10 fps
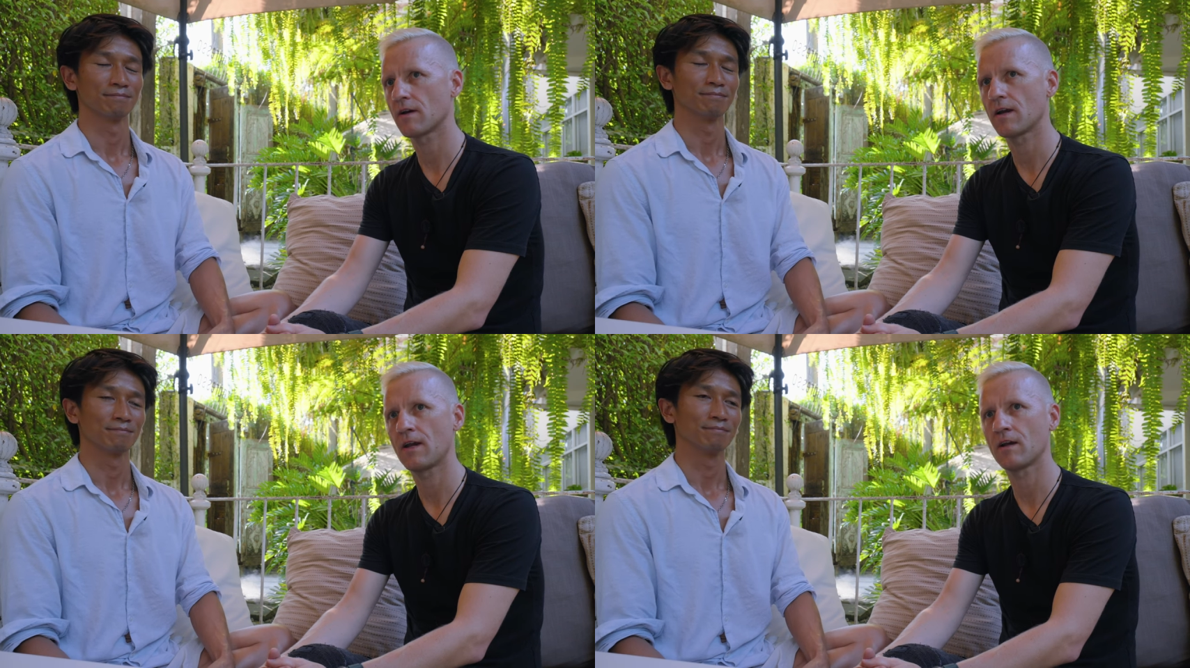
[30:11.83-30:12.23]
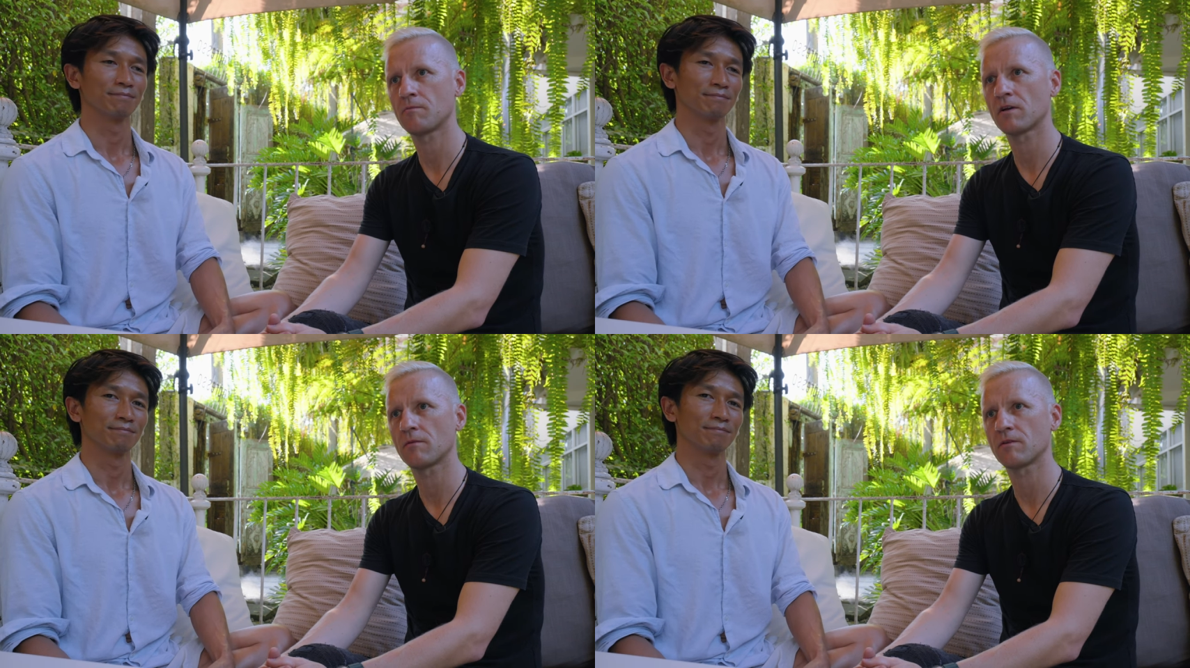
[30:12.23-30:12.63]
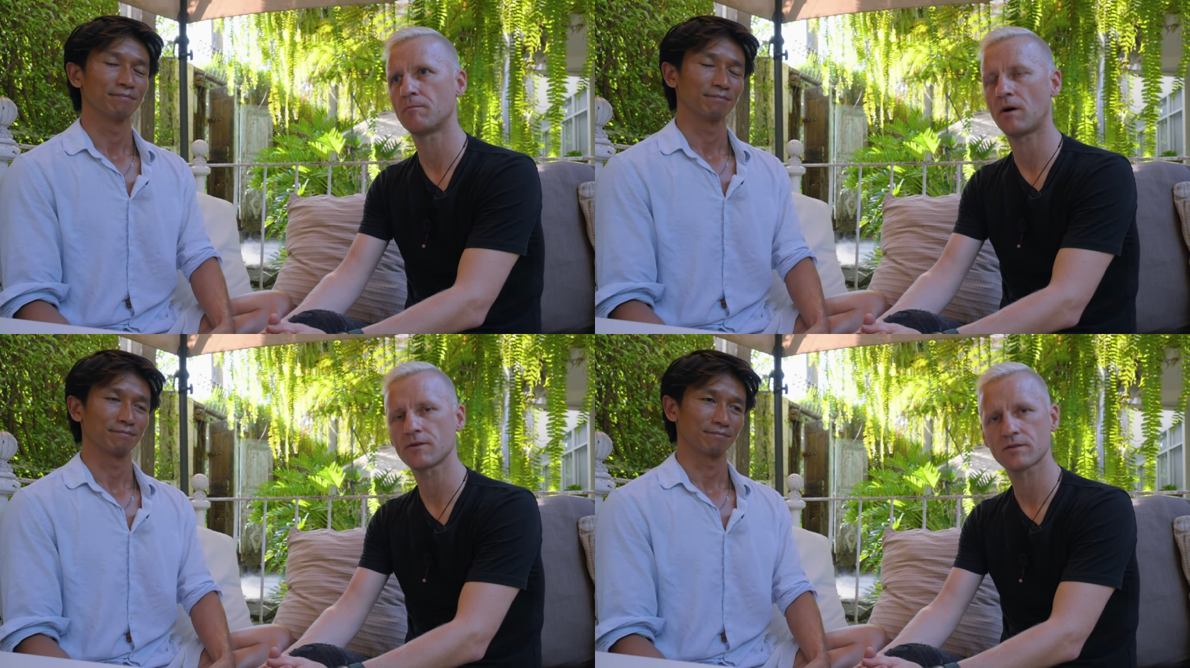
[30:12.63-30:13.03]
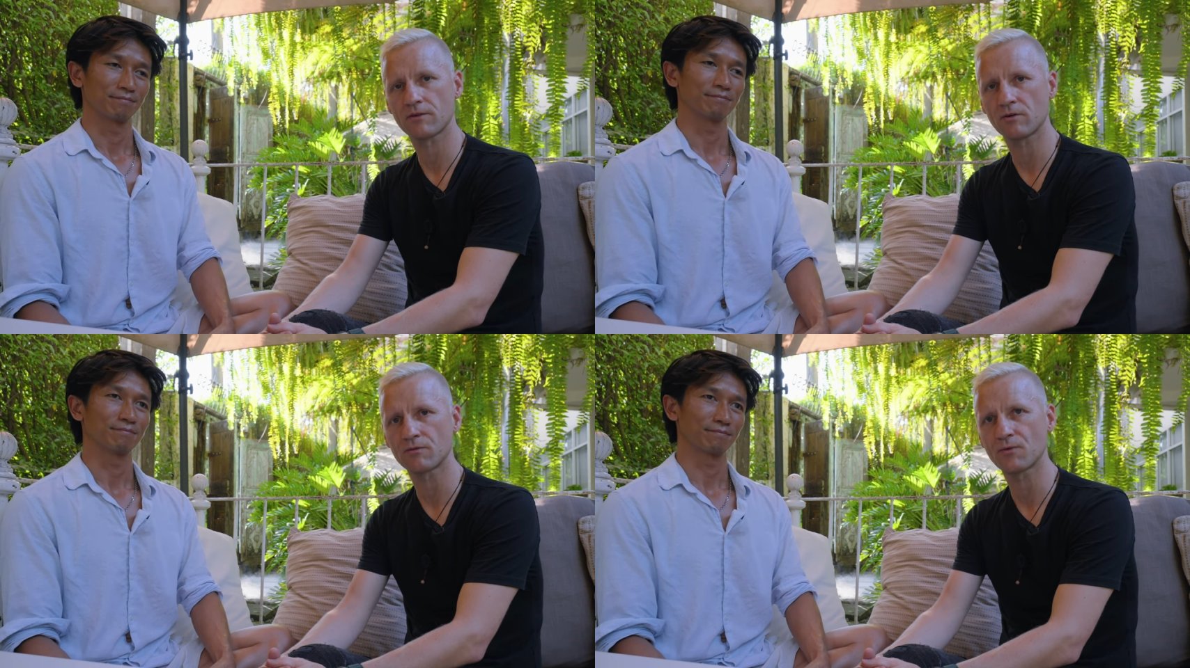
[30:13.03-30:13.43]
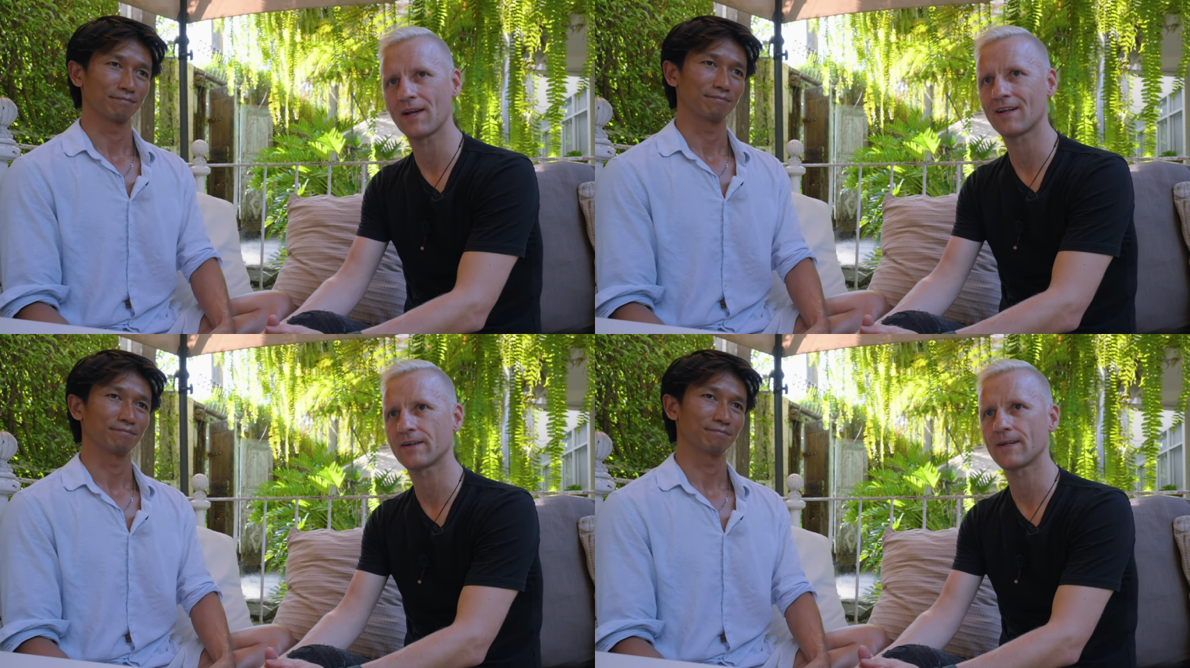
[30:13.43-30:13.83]
Speaker 1: and become the boss of their own
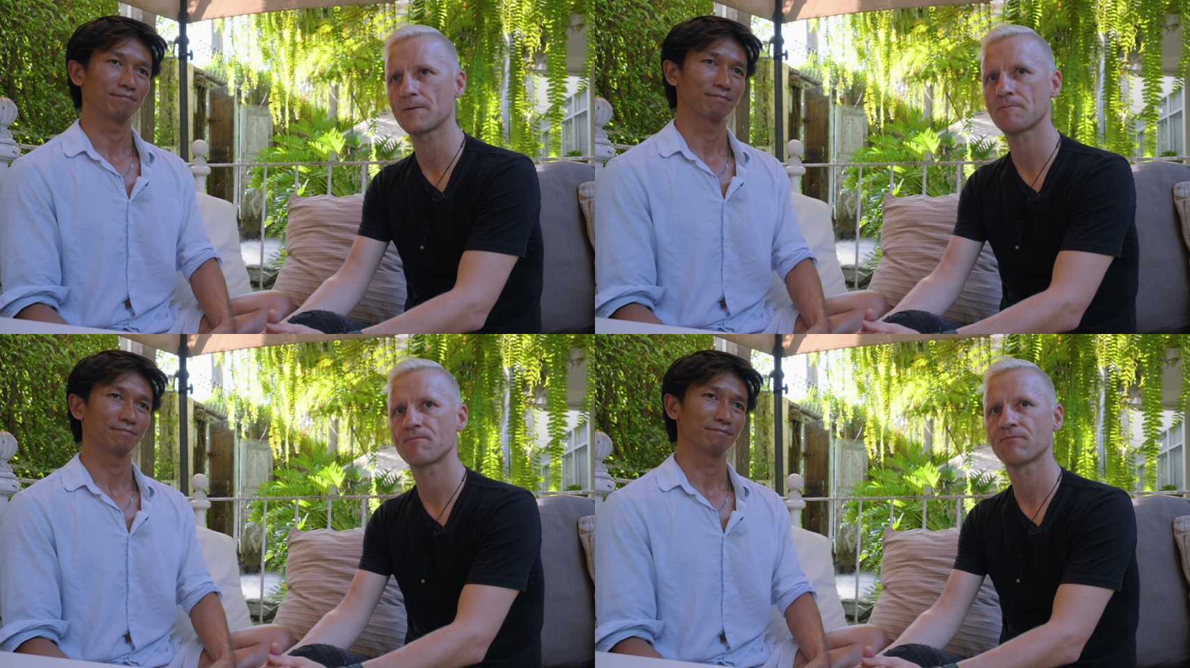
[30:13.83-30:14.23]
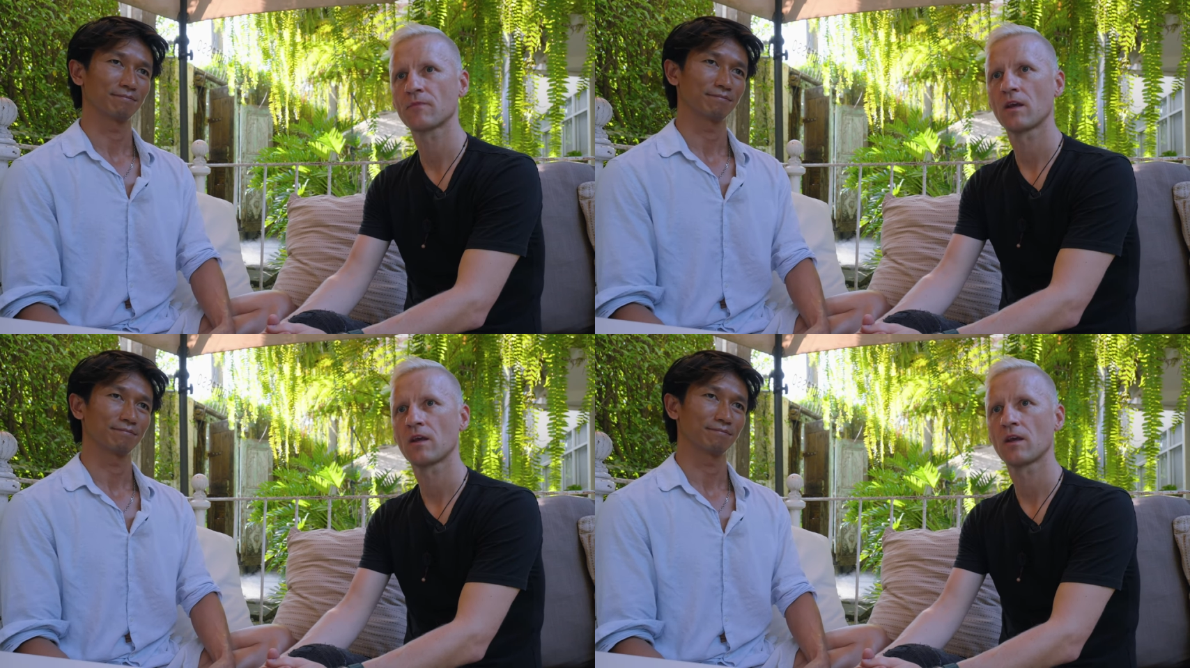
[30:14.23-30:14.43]
reality. Mm.